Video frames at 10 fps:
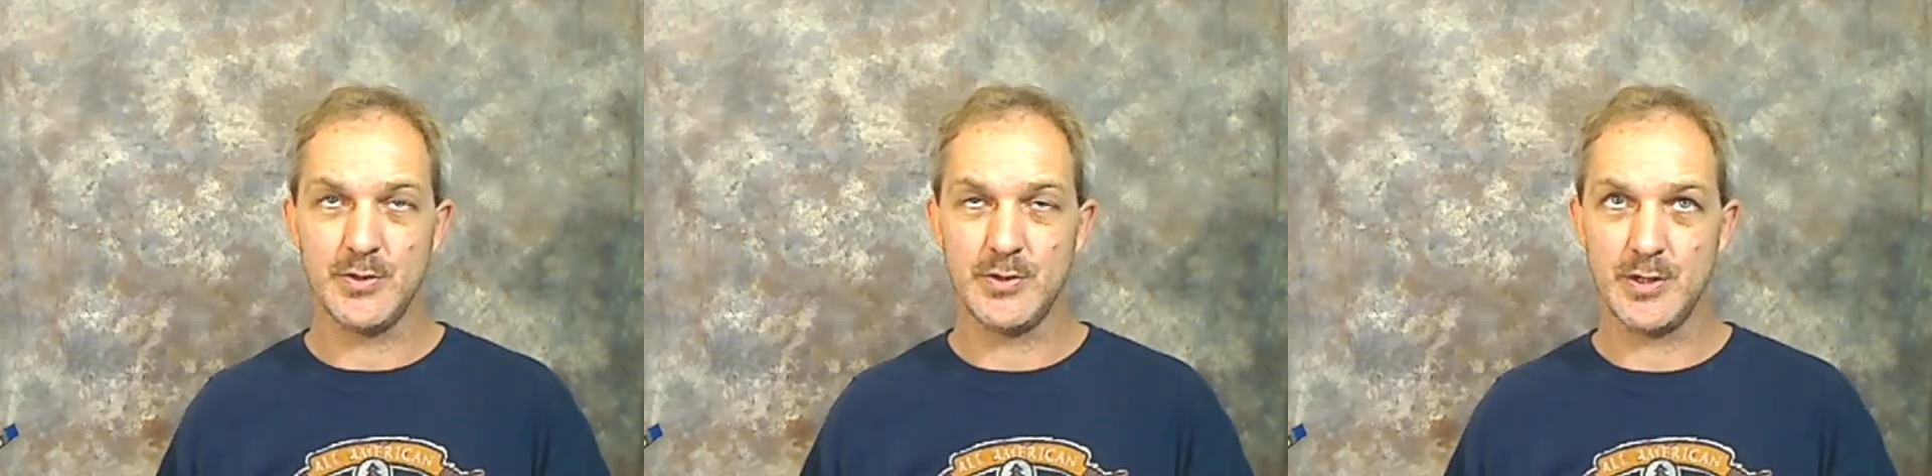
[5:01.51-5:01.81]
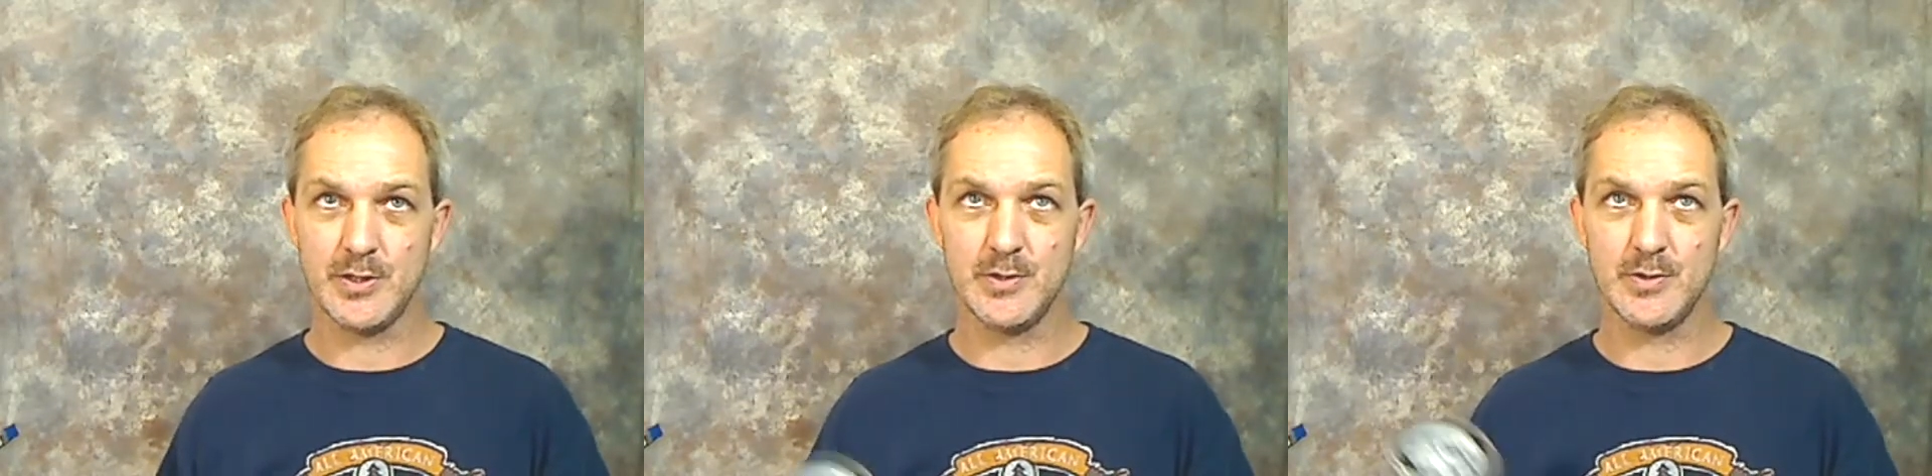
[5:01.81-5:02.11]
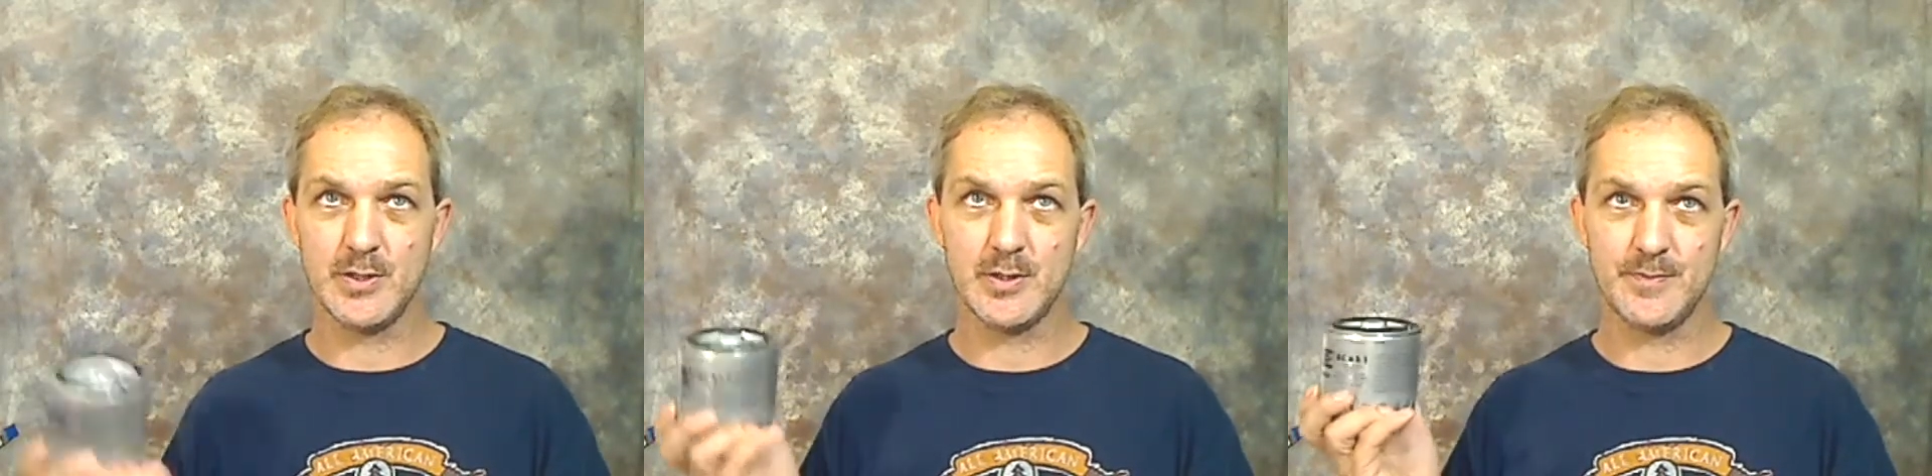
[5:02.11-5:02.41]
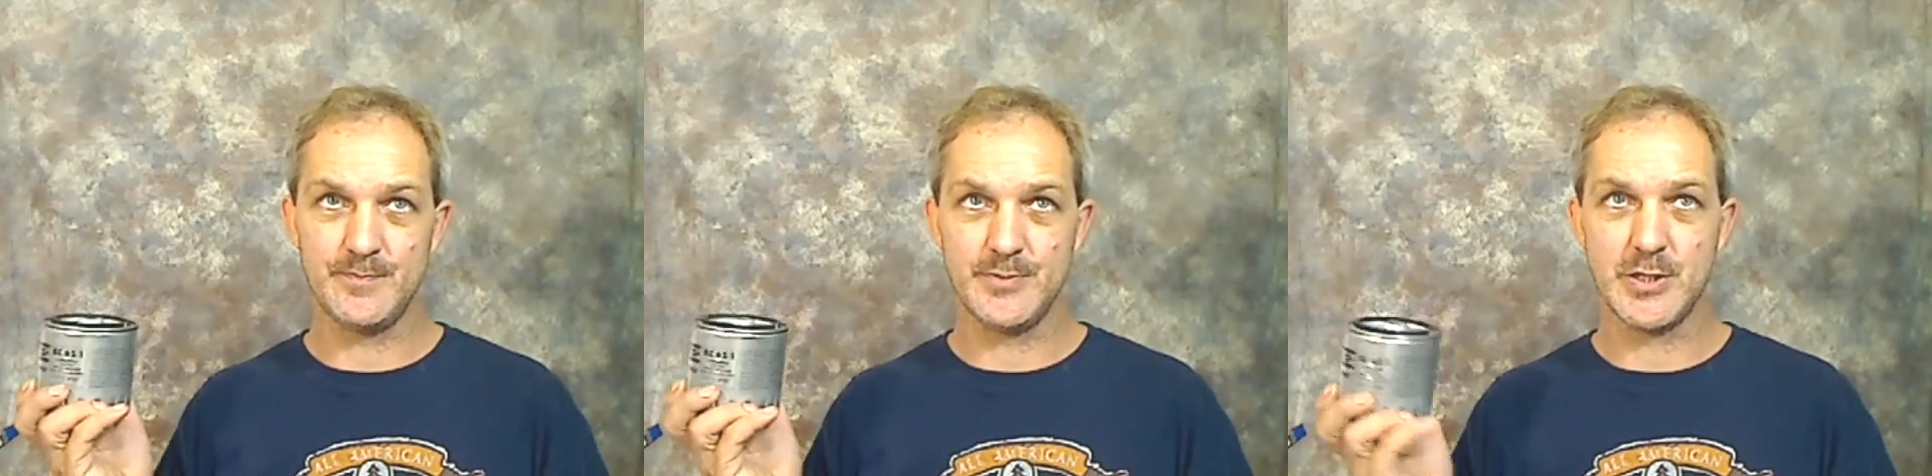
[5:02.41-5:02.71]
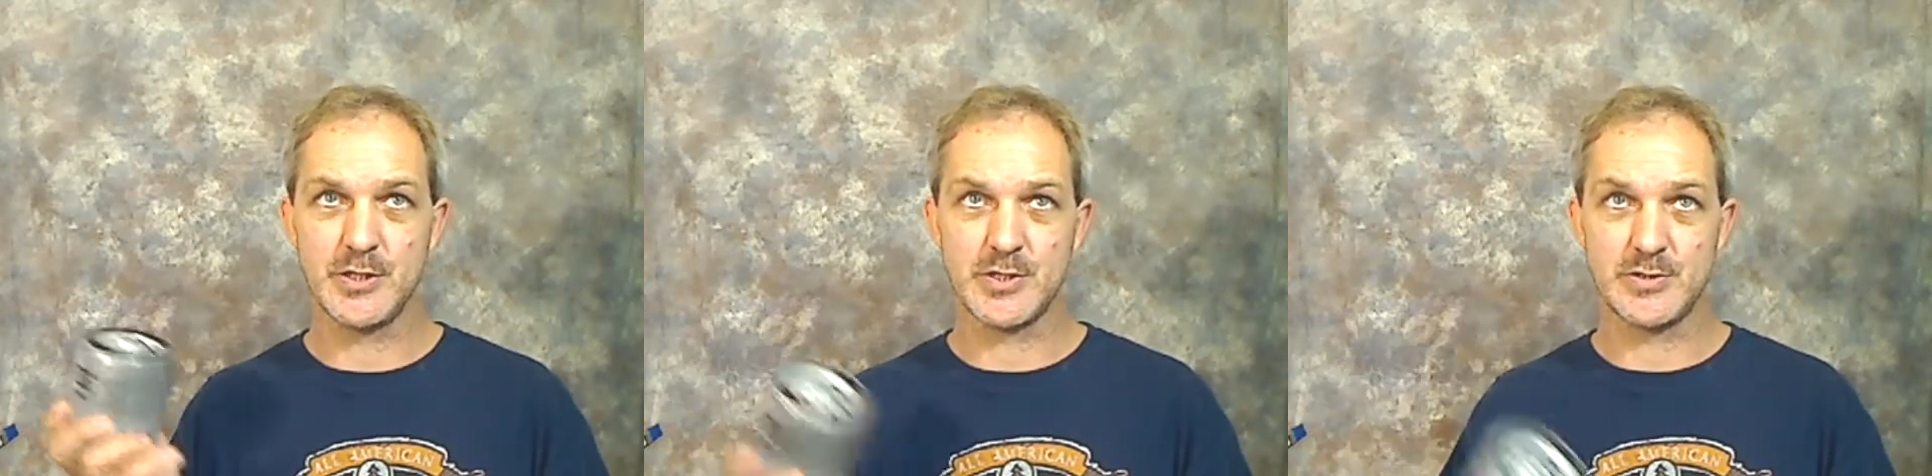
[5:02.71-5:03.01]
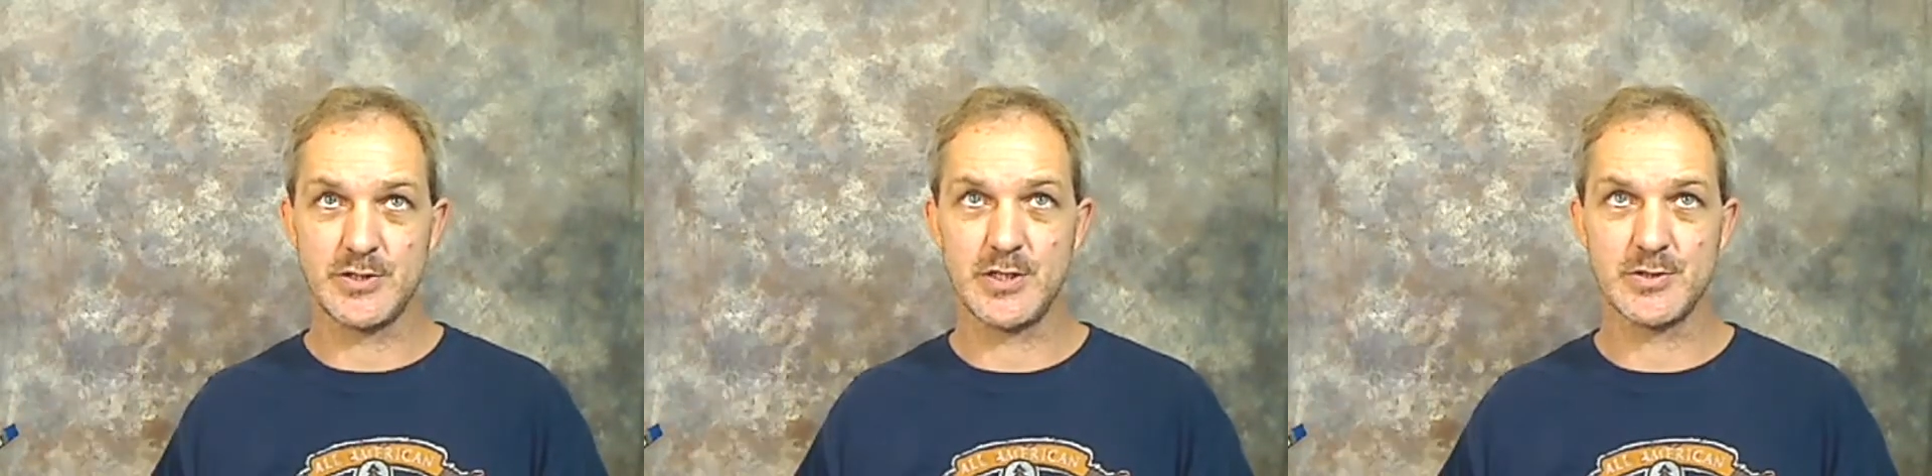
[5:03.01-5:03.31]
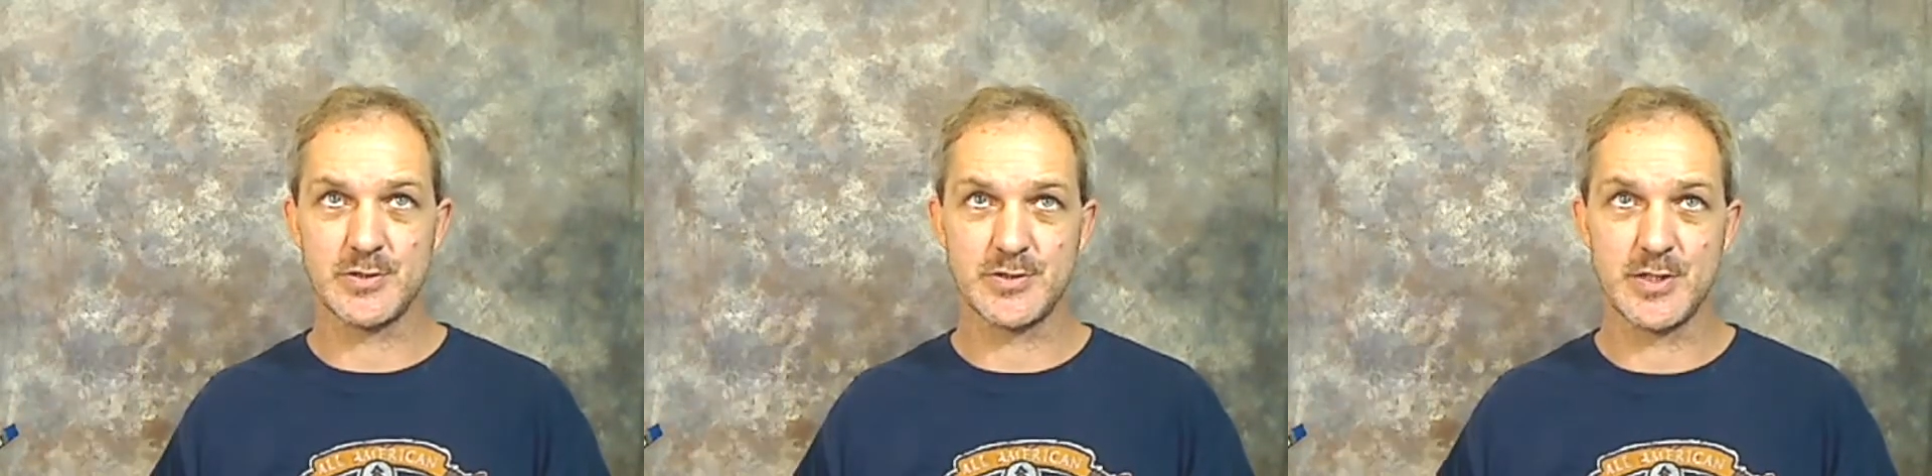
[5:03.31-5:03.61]
you need to
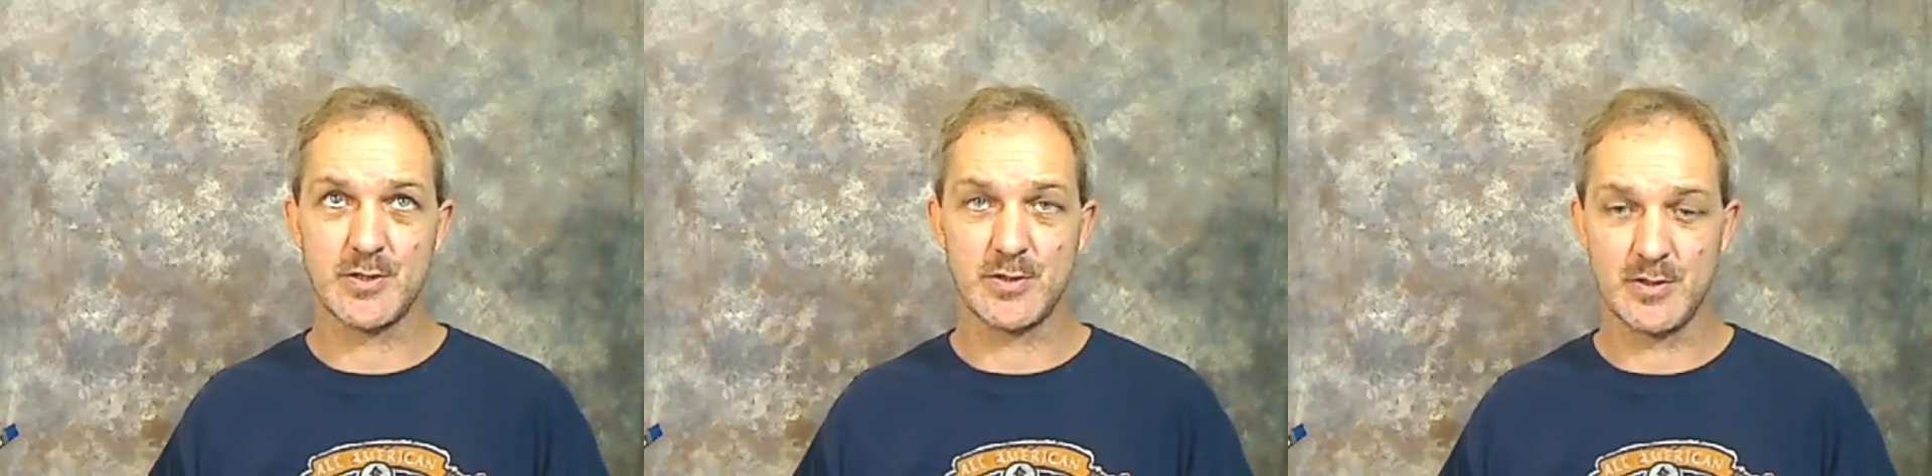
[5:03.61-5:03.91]
change this out,